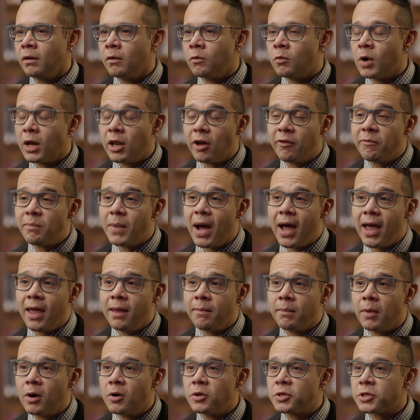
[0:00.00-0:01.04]
One of
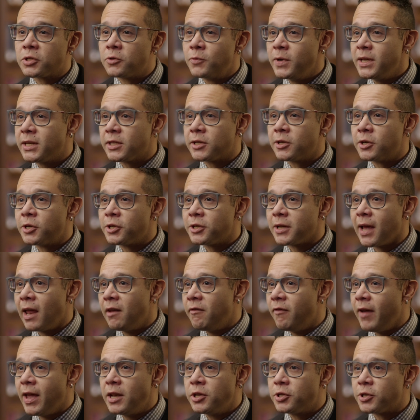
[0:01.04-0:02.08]
my most research
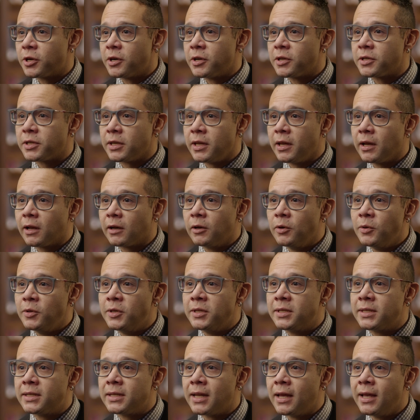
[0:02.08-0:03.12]
adventures
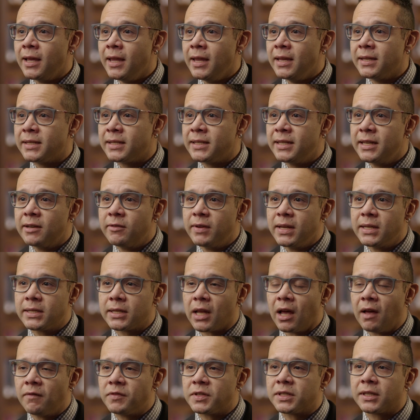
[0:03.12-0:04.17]
includes a series
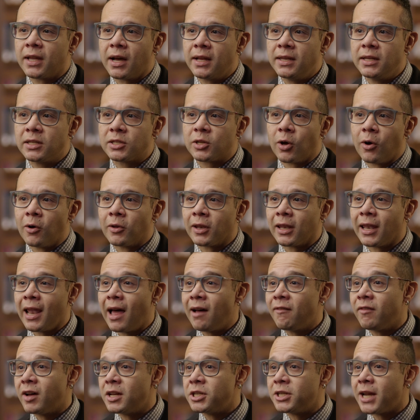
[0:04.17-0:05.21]
of studies on
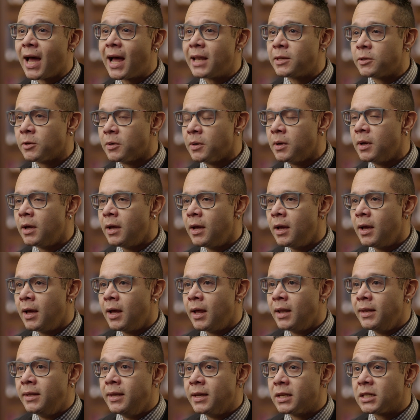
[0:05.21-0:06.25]
Lava Jato,
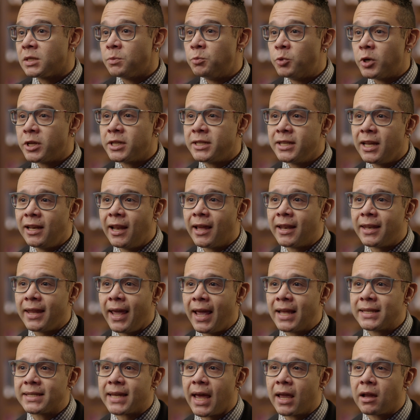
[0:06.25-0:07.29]
this Brazilian
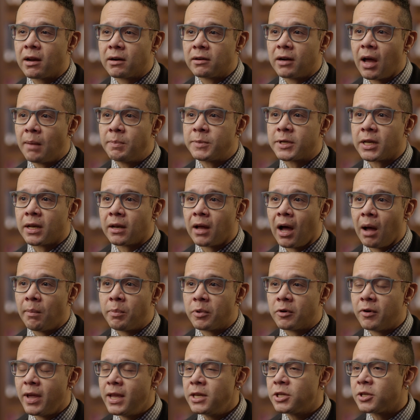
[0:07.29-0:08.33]
anti-corruption
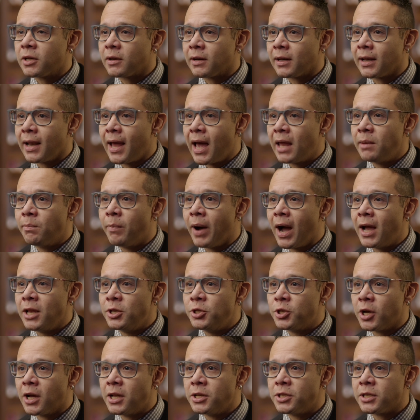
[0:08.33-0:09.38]
operation led by
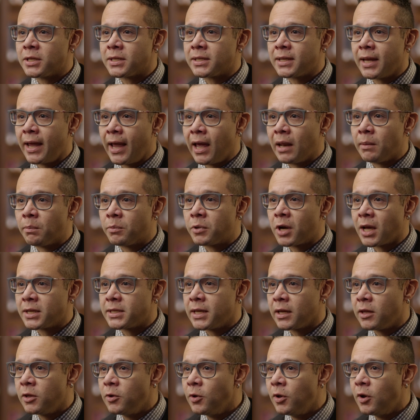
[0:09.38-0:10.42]
judges and
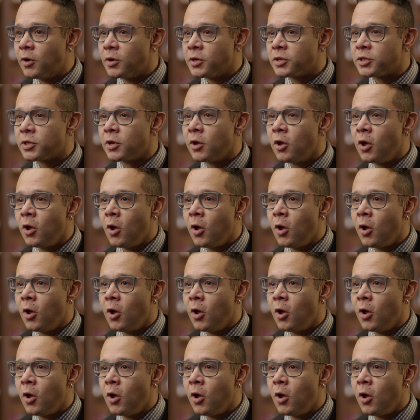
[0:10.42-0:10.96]
prosecutors